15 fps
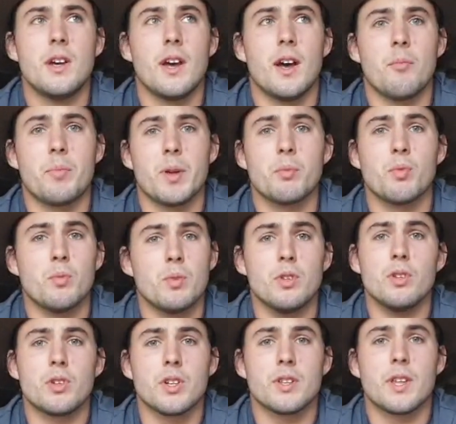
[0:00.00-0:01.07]
and people will
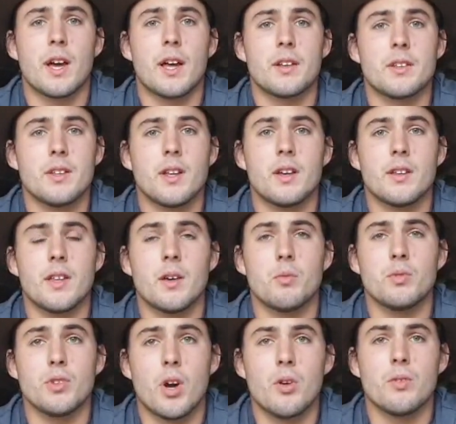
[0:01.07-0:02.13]
look at that and they
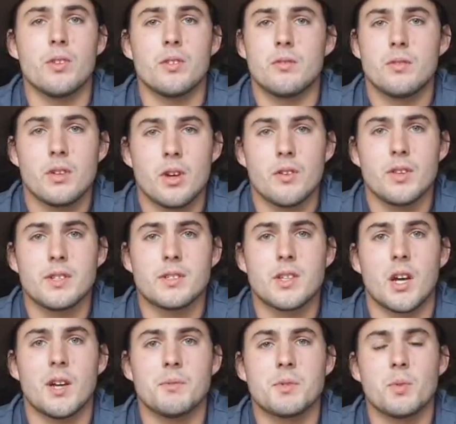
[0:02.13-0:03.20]
will know that there's
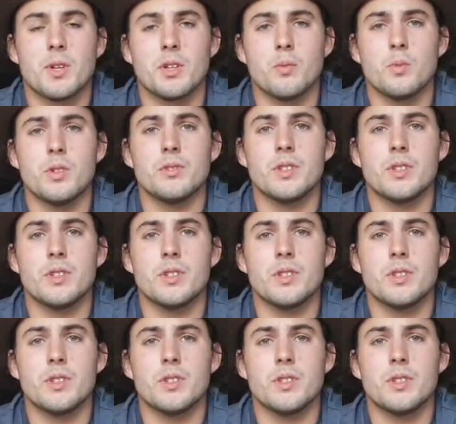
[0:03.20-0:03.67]
times where you will